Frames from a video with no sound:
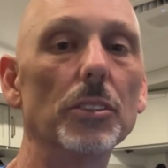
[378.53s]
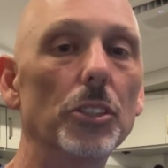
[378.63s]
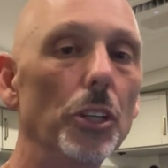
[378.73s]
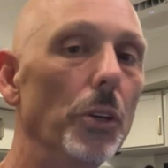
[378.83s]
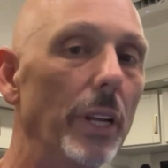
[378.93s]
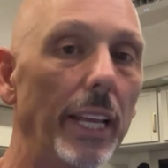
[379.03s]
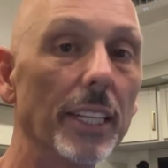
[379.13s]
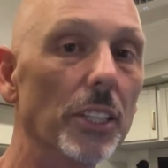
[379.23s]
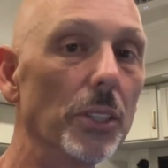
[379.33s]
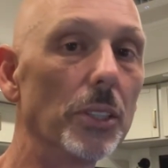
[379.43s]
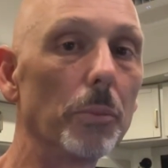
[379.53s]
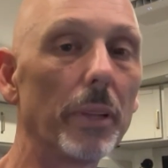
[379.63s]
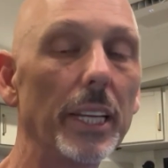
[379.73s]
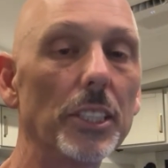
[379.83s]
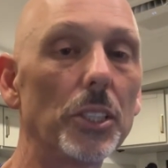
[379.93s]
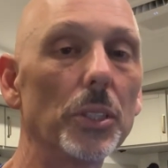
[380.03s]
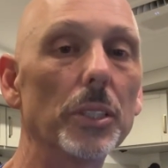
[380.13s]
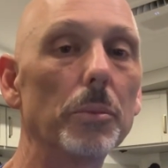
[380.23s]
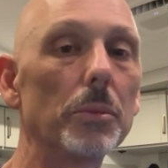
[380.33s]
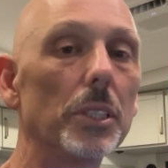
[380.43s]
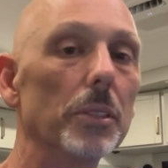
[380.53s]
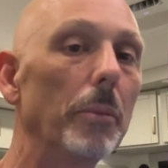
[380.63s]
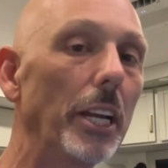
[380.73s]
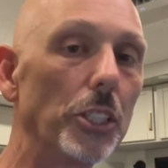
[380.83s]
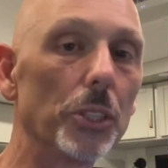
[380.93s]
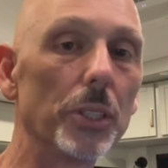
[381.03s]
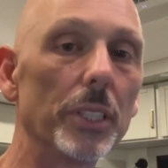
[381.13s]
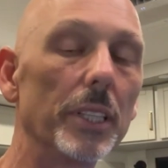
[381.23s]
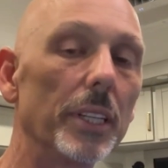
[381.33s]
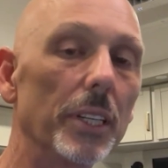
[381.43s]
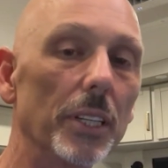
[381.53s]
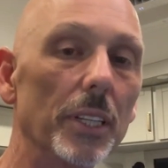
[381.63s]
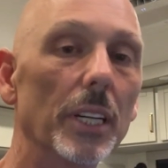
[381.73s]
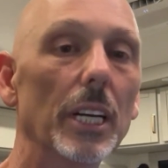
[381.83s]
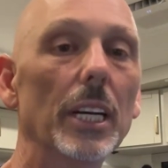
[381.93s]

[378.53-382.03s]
Do you need to do some things to them to make sure that they're